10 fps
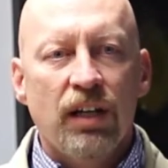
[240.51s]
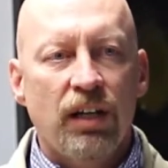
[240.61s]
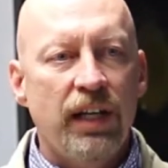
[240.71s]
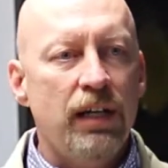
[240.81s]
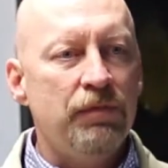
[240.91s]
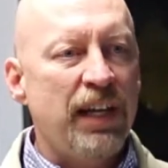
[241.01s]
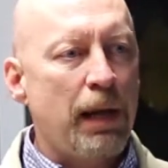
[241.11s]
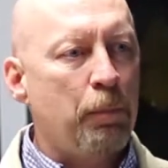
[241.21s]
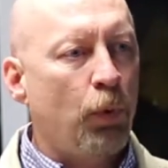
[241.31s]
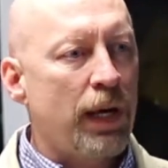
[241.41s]
lived at
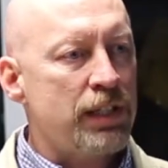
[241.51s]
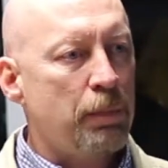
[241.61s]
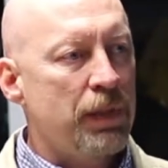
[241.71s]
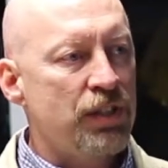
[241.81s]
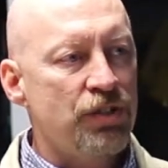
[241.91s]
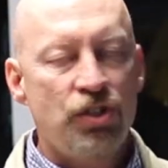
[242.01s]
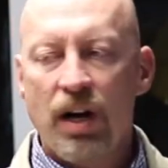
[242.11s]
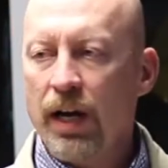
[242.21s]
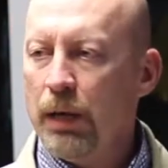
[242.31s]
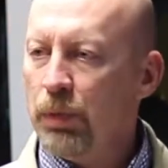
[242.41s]
a precipice in
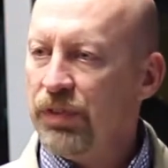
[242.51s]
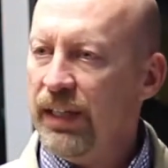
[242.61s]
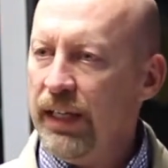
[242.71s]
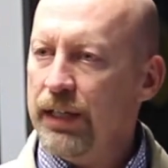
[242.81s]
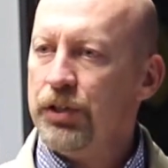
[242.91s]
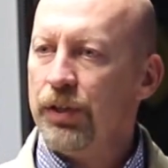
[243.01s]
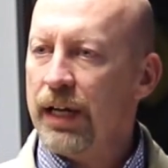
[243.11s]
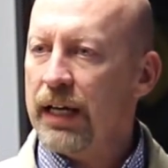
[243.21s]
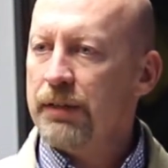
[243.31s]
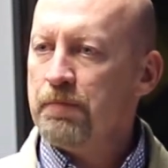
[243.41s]
time with the
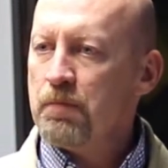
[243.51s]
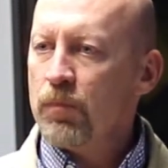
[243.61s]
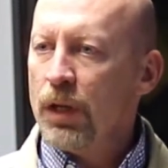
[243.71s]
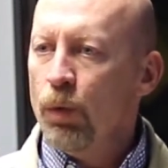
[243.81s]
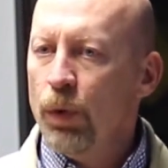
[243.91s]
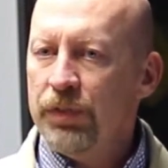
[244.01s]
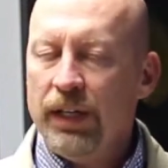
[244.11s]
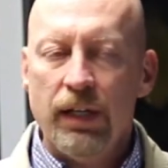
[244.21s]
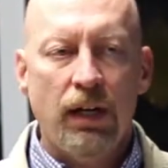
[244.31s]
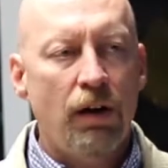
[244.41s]
internet, with
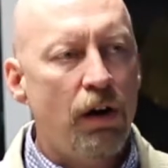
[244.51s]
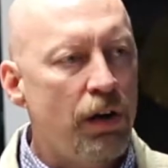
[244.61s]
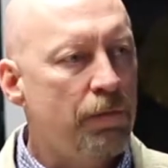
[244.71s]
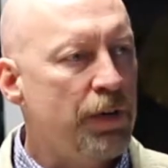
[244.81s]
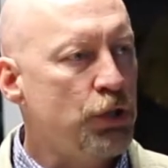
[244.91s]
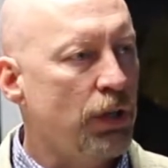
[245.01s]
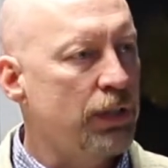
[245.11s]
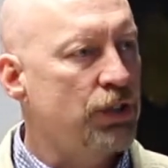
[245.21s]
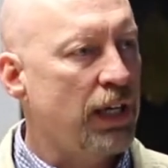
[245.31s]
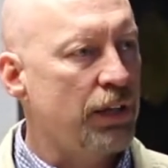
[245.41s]
artificial
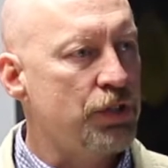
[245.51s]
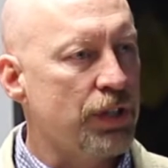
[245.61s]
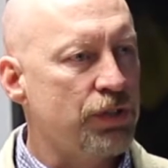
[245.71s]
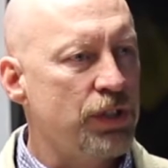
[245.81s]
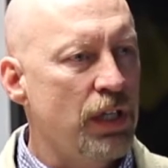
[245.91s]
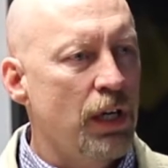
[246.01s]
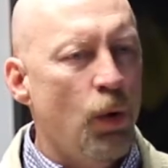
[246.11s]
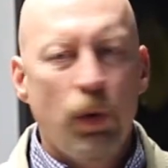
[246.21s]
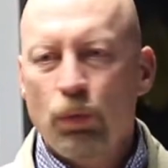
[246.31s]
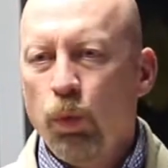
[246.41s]
intelligence,
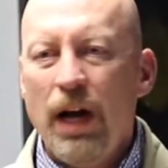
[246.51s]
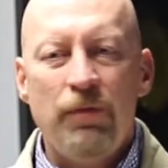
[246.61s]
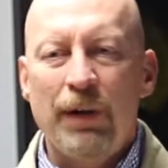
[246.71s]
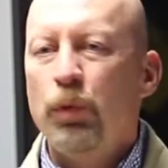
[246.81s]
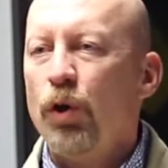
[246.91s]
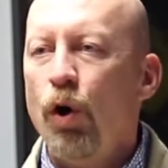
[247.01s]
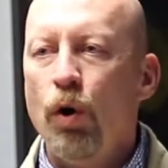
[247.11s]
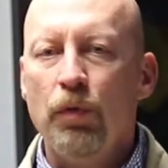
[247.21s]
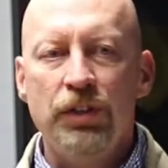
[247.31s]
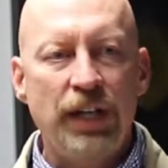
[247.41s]
with Wi-Fi, with
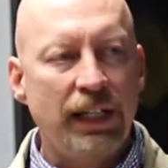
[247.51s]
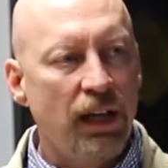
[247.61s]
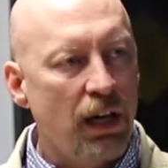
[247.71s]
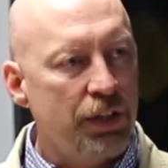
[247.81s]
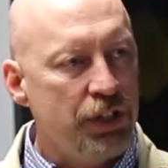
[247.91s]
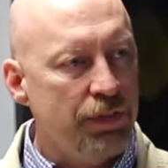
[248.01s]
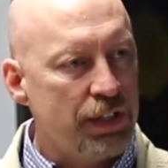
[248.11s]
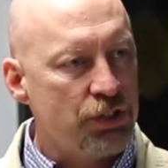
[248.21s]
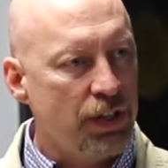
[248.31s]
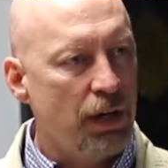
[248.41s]
all the technology
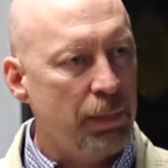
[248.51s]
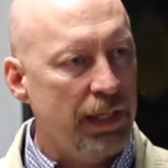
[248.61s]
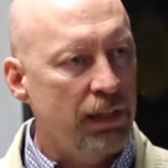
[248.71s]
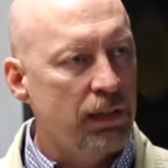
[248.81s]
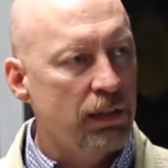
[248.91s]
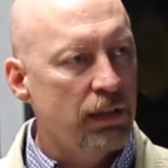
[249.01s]
that's coming.